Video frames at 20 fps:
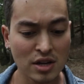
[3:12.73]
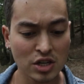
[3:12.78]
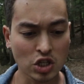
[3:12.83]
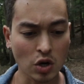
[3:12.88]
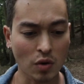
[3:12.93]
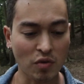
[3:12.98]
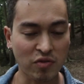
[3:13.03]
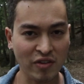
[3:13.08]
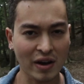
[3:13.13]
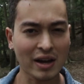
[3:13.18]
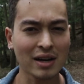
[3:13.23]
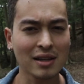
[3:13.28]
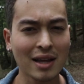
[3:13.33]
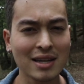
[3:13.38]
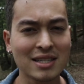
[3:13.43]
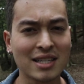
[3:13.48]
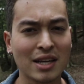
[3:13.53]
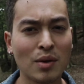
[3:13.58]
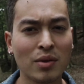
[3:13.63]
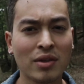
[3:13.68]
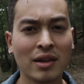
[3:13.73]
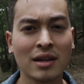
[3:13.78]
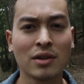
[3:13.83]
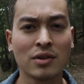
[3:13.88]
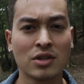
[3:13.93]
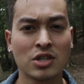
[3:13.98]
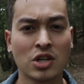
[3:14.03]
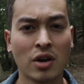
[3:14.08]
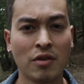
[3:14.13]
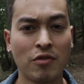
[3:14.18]
So find a lens that you think
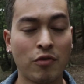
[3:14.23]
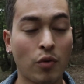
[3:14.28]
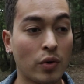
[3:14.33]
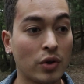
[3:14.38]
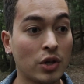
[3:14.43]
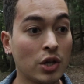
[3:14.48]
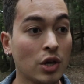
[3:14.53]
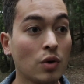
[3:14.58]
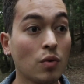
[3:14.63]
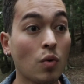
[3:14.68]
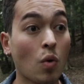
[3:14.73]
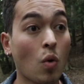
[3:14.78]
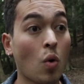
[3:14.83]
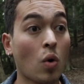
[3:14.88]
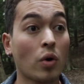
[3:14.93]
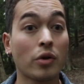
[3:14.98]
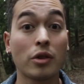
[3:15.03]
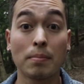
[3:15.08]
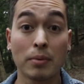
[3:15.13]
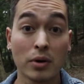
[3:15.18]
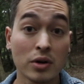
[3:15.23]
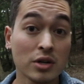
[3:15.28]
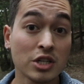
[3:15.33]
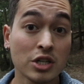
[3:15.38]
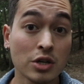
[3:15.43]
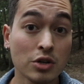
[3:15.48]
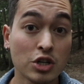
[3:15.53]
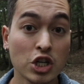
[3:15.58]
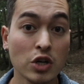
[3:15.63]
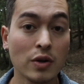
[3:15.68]
looks good for you or the
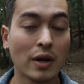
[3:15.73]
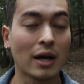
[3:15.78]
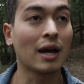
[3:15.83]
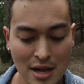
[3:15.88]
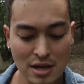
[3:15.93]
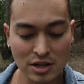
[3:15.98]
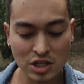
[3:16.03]
person you're shooting.